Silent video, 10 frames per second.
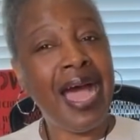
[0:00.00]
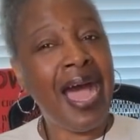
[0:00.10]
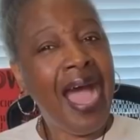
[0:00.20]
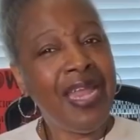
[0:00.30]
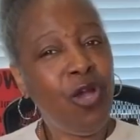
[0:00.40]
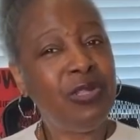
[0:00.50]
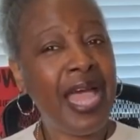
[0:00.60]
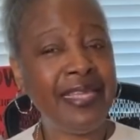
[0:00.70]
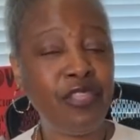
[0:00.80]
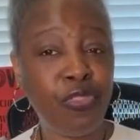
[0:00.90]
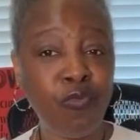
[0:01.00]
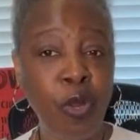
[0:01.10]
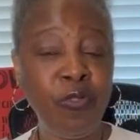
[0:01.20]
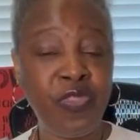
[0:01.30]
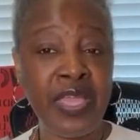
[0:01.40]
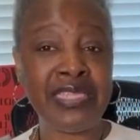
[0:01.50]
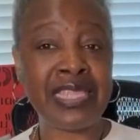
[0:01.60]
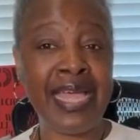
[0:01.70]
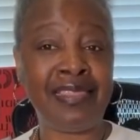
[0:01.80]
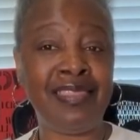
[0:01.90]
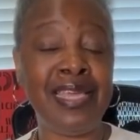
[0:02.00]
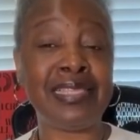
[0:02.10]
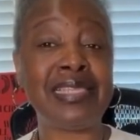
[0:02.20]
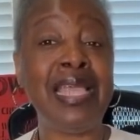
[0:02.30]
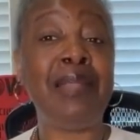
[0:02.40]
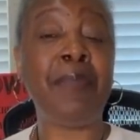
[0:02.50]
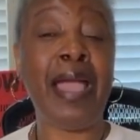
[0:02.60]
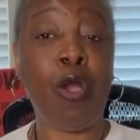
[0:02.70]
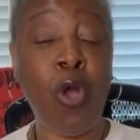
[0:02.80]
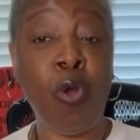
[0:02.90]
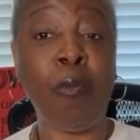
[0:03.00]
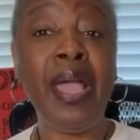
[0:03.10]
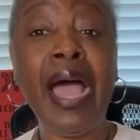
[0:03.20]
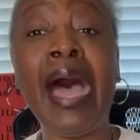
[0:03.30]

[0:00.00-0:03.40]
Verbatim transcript: I don't like to throw things like this in my home.